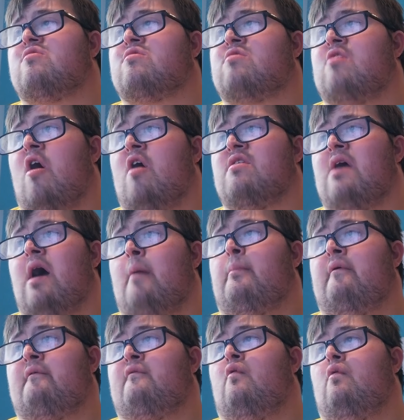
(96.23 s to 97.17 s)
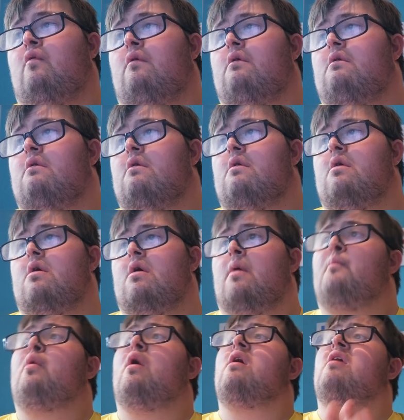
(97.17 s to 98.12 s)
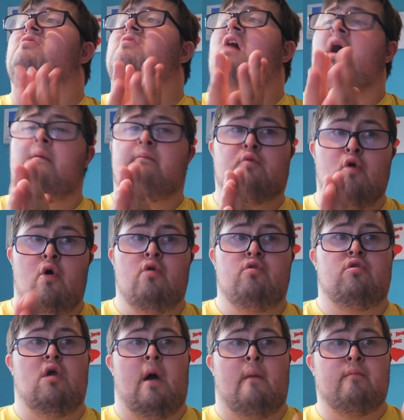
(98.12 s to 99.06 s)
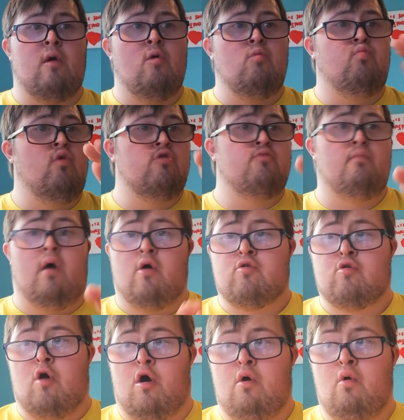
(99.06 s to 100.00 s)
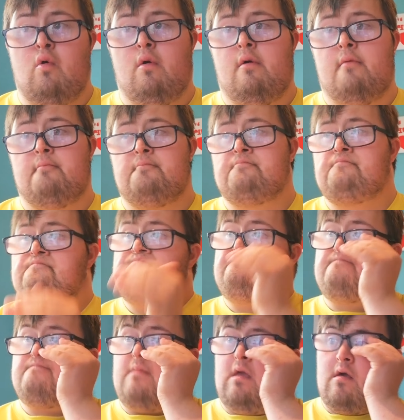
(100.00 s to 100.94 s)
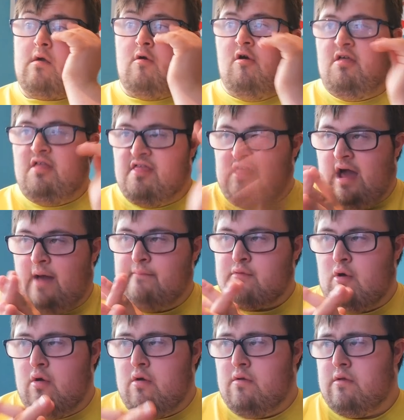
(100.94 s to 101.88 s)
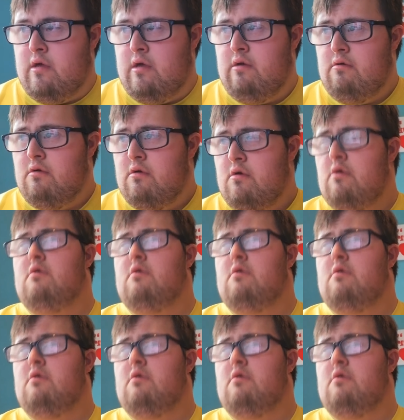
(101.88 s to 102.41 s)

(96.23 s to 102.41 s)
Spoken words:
done that before. But that's what I'm going to do. I'm going to push my goal, because that's what I'm going to do.